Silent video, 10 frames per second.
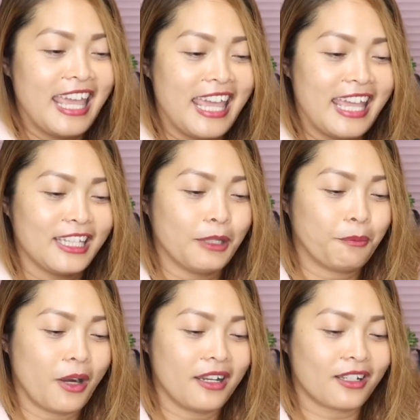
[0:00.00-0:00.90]
And
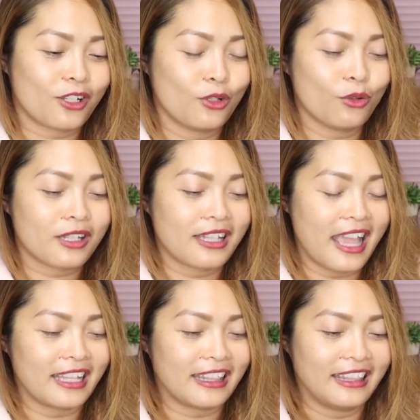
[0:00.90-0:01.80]
the products looks
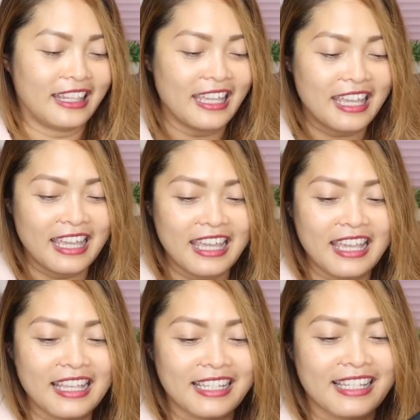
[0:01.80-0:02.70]
like
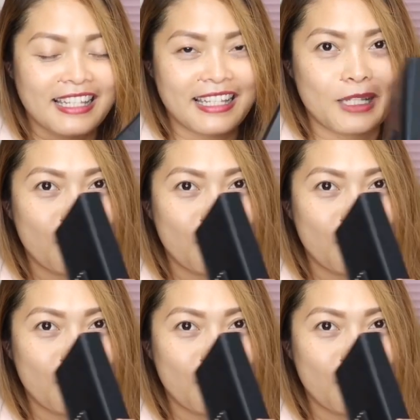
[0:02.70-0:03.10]
this.